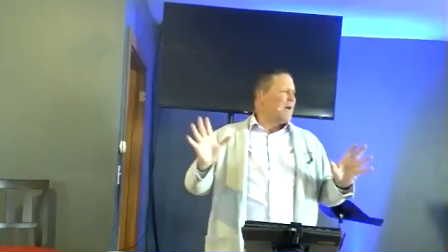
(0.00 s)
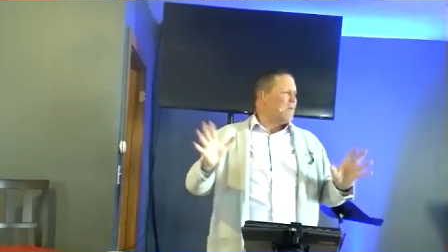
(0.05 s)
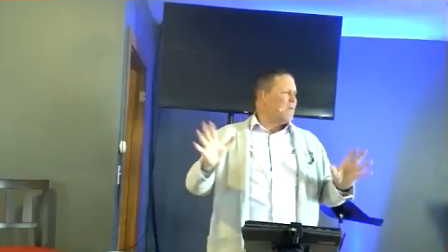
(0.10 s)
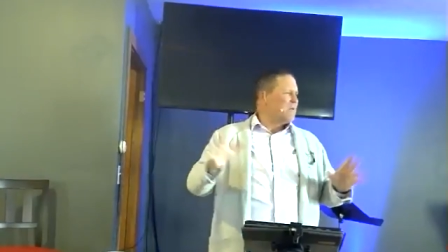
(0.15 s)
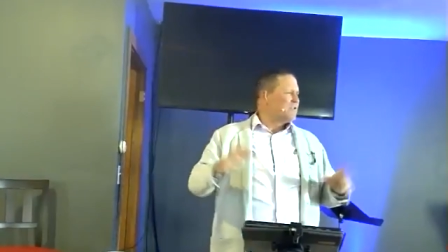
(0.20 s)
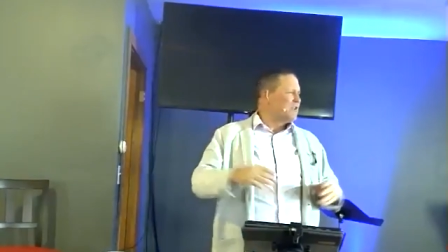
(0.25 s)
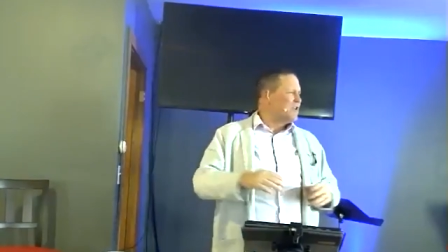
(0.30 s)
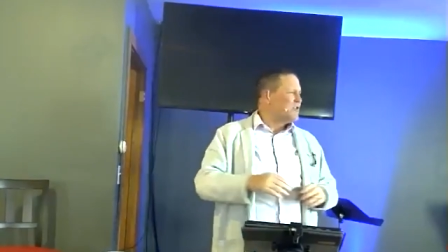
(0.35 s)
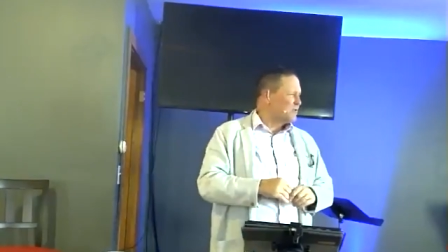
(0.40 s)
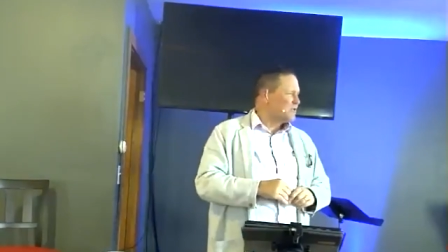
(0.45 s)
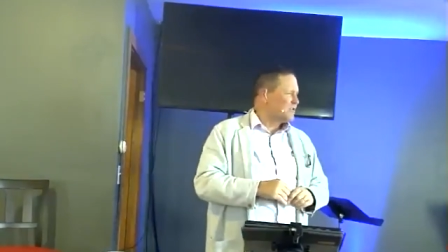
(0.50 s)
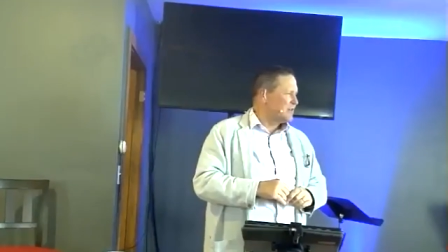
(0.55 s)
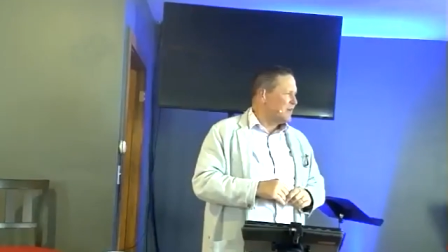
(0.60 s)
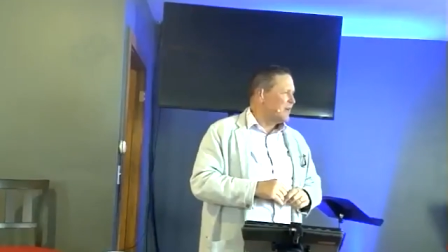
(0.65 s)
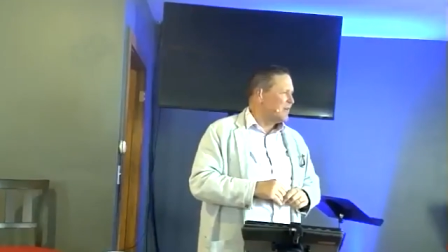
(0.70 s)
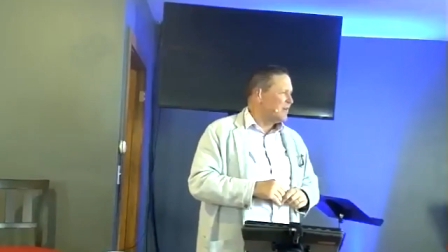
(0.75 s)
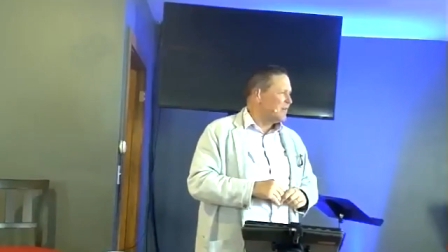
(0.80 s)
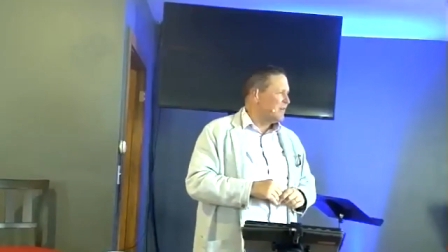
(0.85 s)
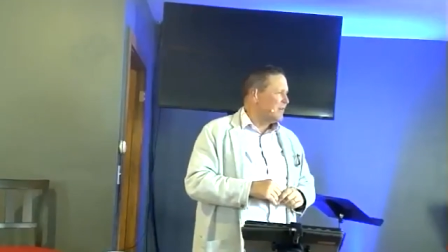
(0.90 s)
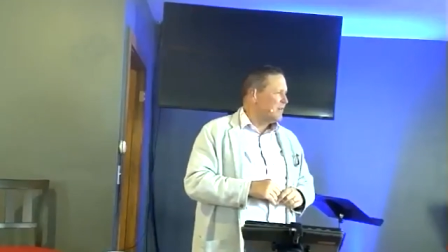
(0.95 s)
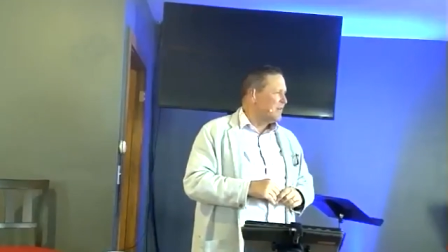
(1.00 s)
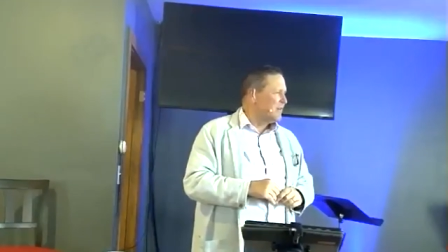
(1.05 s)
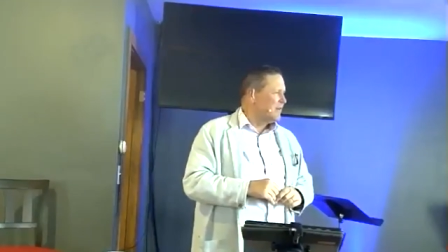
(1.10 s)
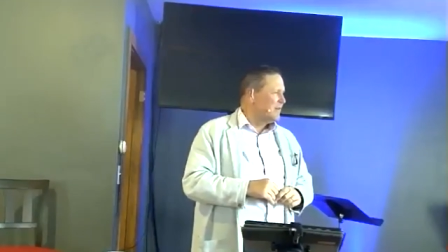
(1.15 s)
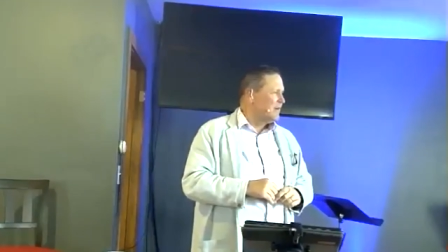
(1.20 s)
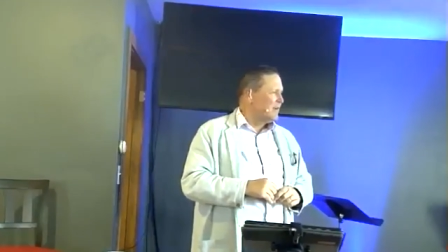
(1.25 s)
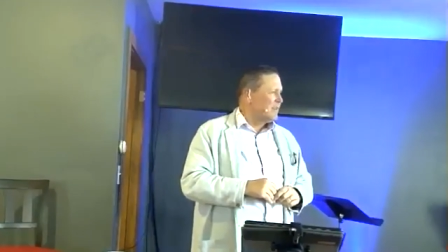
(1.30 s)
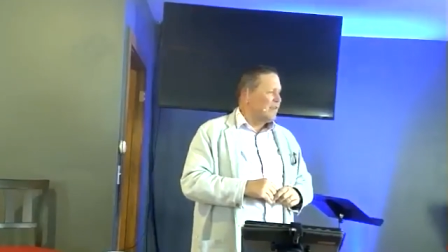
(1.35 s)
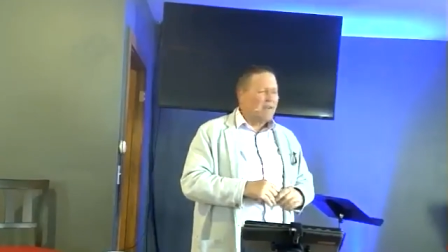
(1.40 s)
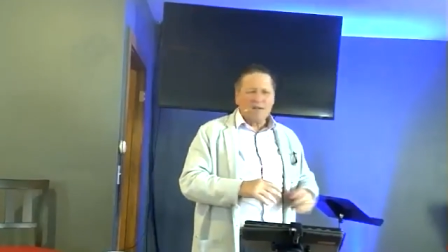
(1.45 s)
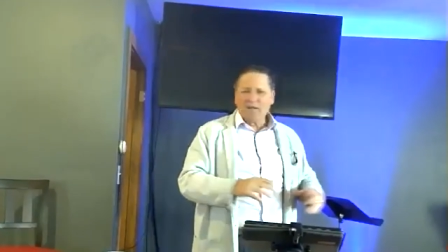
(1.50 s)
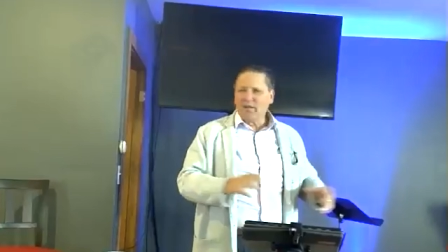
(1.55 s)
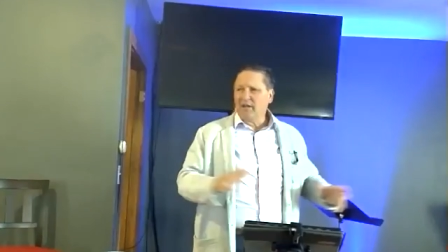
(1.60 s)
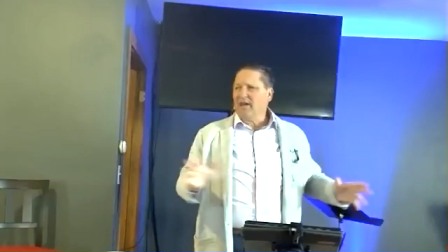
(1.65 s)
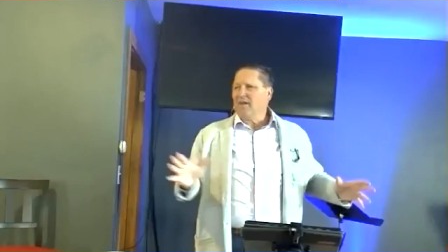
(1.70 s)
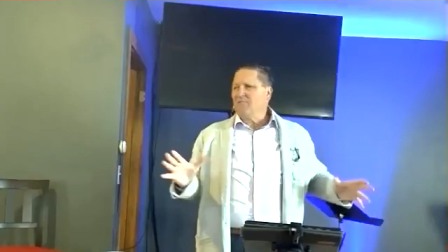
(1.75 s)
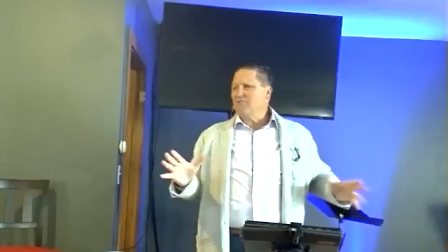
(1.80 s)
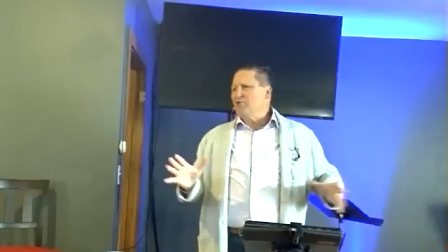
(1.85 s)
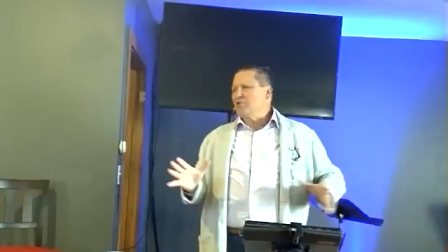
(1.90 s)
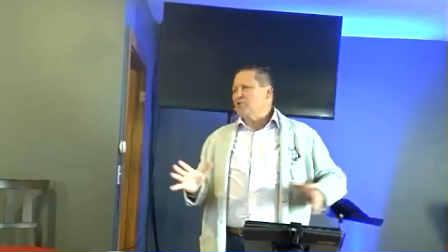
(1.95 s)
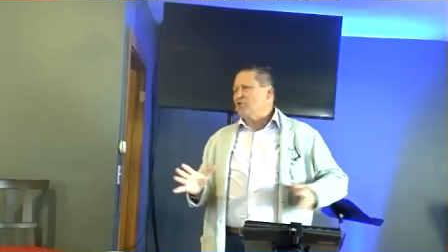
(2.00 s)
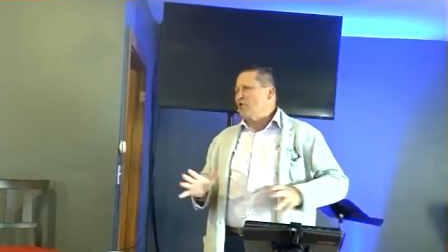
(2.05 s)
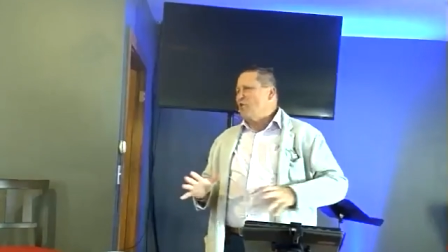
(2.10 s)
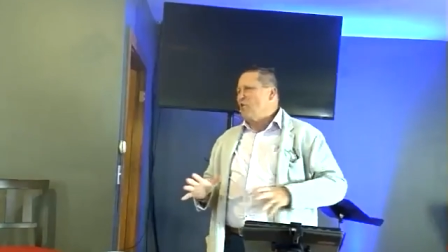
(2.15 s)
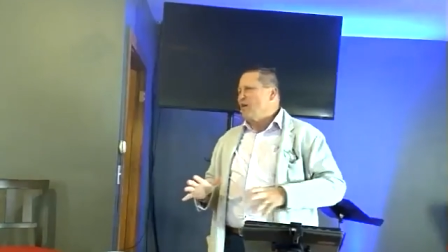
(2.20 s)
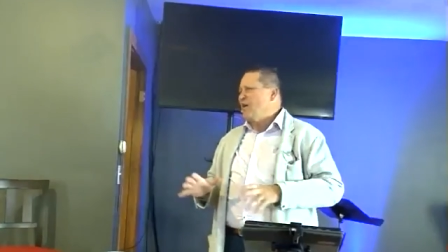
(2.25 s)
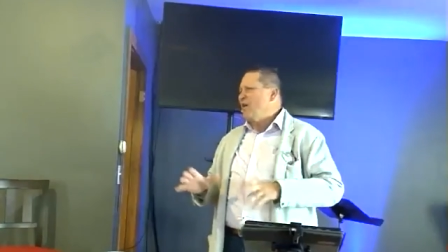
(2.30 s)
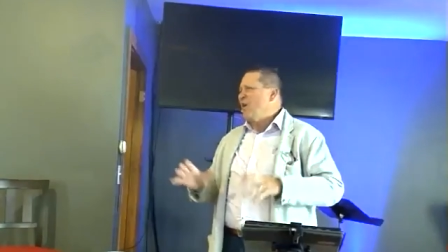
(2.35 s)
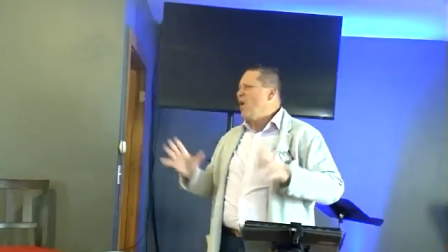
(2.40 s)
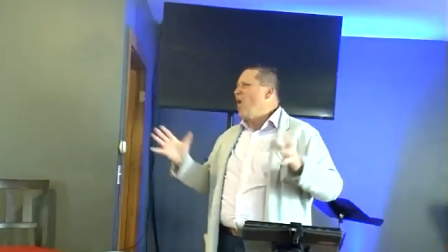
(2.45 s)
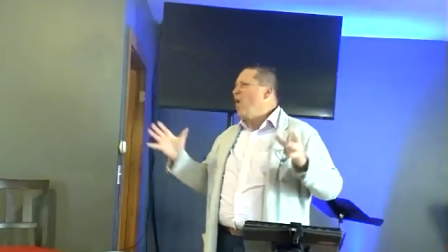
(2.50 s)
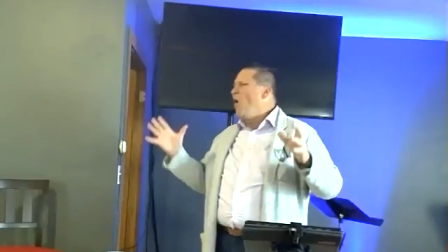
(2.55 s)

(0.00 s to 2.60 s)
that was interesting. They didn't leave just going,